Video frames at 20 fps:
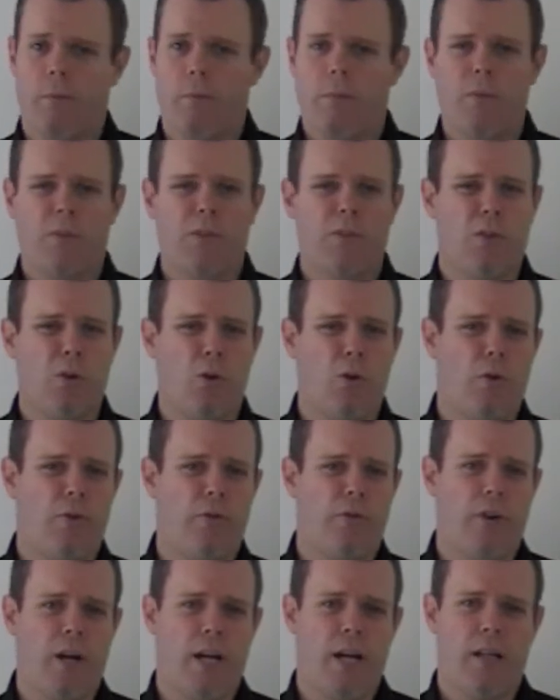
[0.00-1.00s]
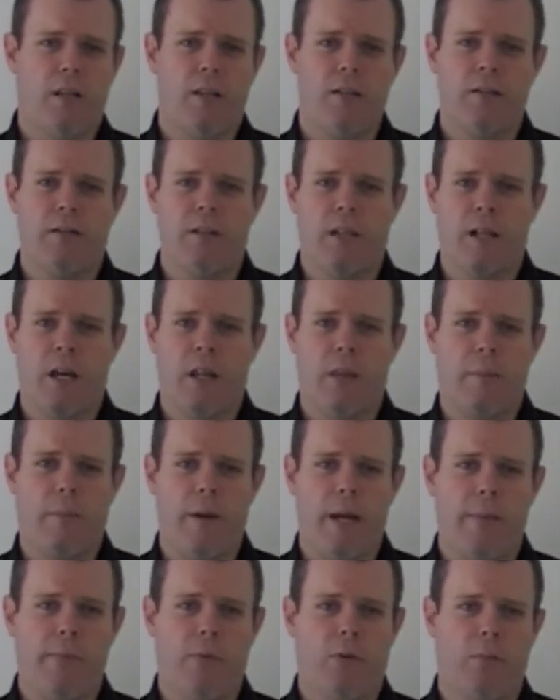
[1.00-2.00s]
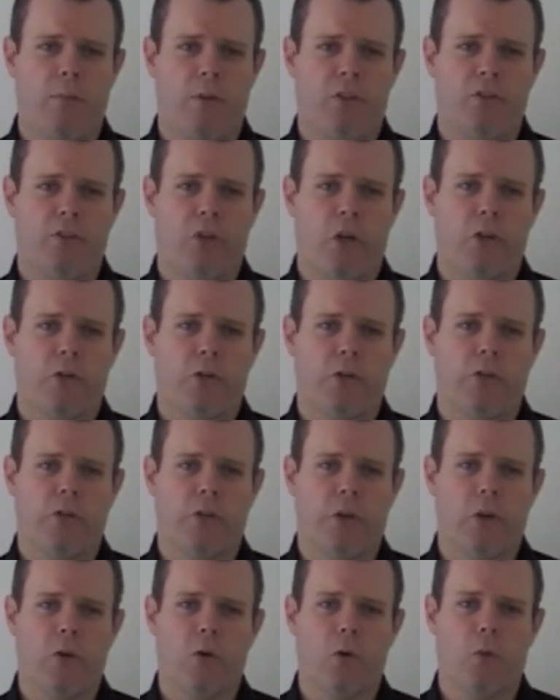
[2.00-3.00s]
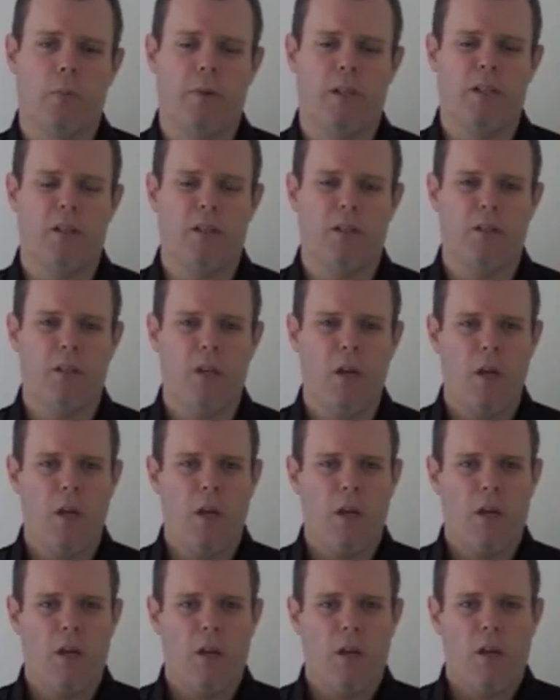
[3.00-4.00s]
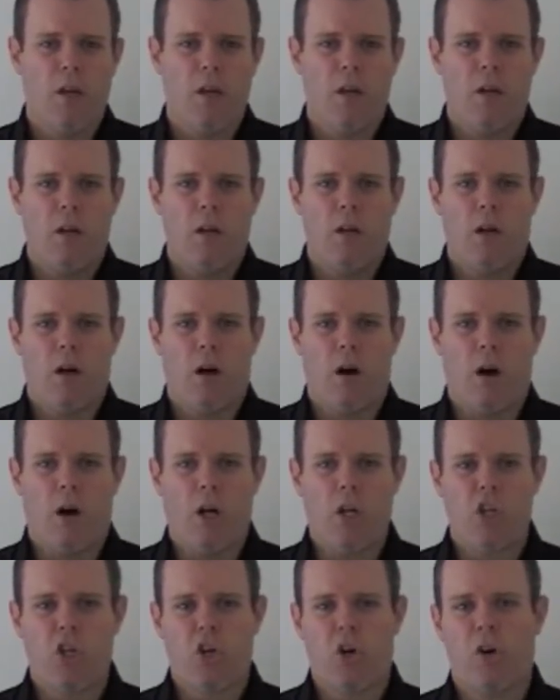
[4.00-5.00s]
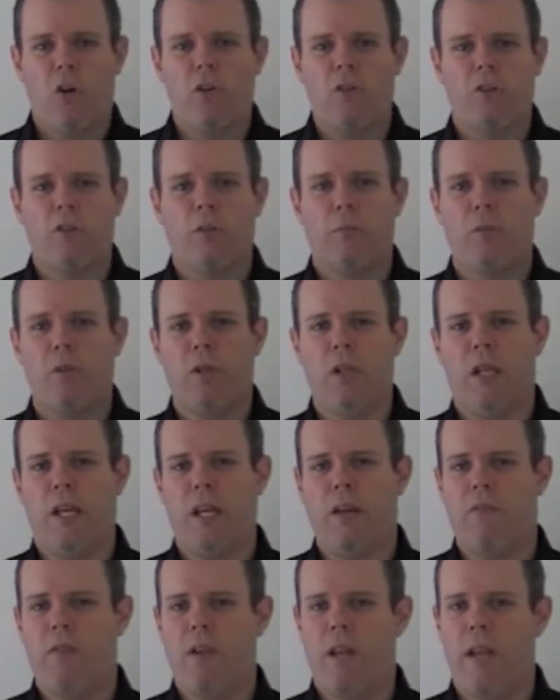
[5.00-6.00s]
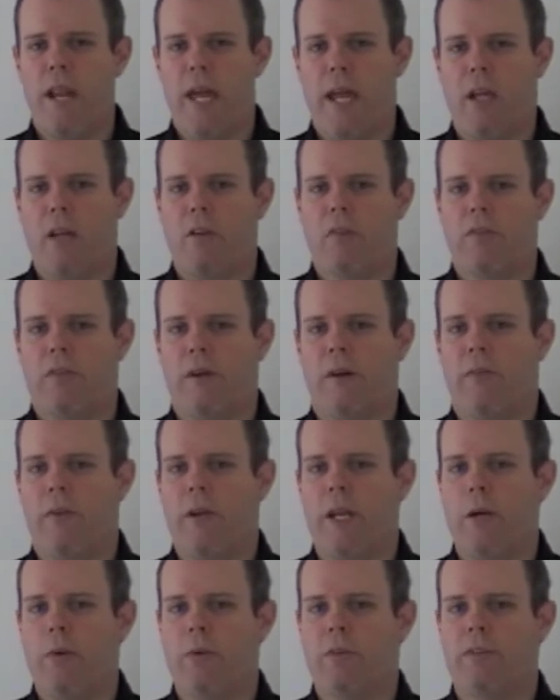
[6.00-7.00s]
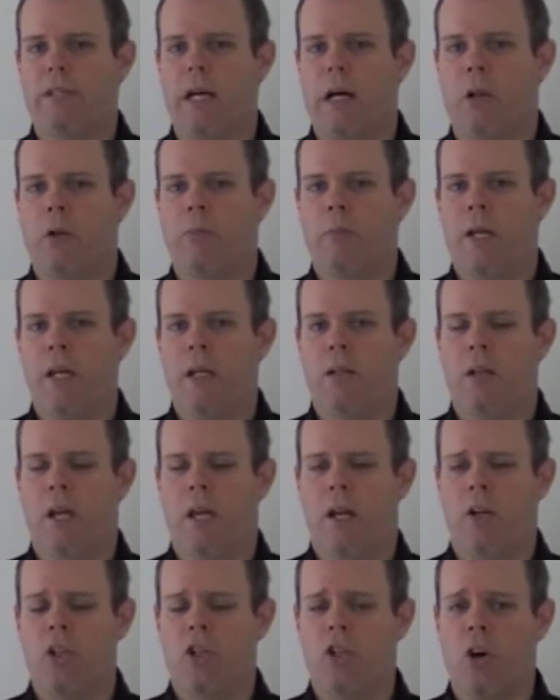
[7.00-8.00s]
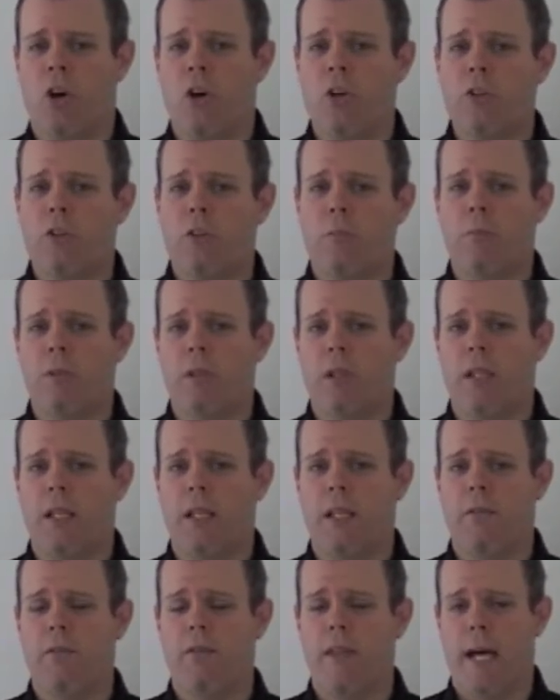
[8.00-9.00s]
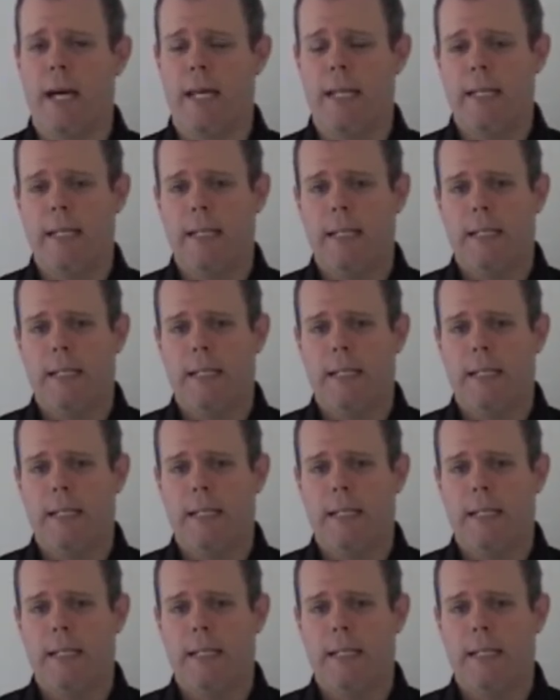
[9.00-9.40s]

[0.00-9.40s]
school friends and other people in my social circle, because I chose to believe in the negative stuff that he was telling me, and I chose to believe that